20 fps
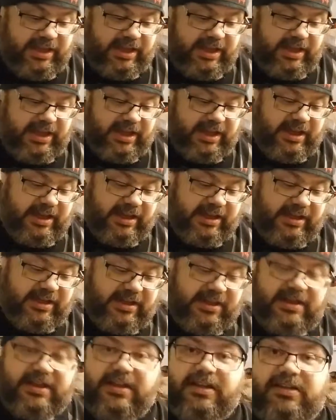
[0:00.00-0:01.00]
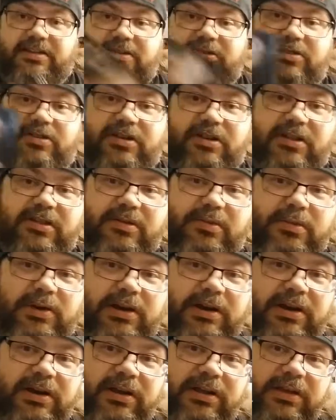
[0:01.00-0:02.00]
There's another
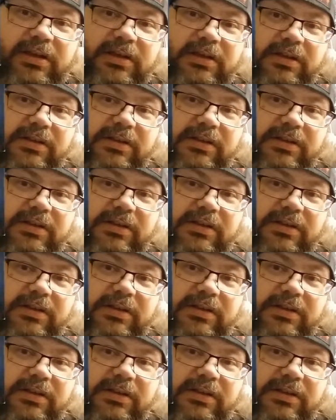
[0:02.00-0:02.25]
one.